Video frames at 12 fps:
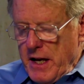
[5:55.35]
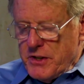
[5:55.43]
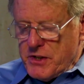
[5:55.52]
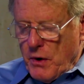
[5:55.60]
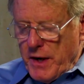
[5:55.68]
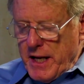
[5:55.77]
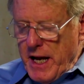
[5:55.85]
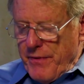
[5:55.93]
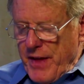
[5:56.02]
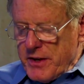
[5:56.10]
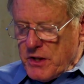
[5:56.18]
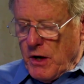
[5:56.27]
So,
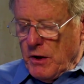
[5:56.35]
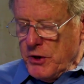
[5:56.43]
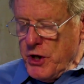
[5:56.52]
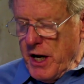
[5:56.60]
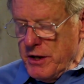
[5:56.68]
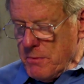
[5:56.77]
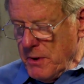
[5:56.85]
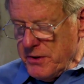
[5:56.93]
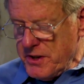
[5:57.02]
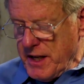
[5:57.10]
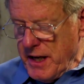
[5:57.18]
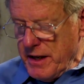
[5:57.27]
again, that's called changeable
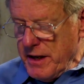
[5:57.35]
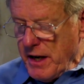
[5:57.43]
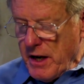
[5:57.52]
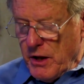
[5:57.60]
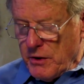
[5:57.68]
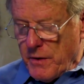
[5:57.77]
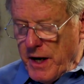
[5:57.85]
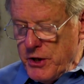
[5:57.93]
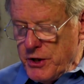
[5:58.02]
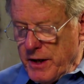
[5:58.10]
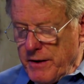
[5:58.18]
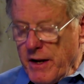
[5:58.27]
skin
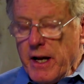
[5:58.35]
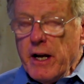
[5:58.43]
coloration.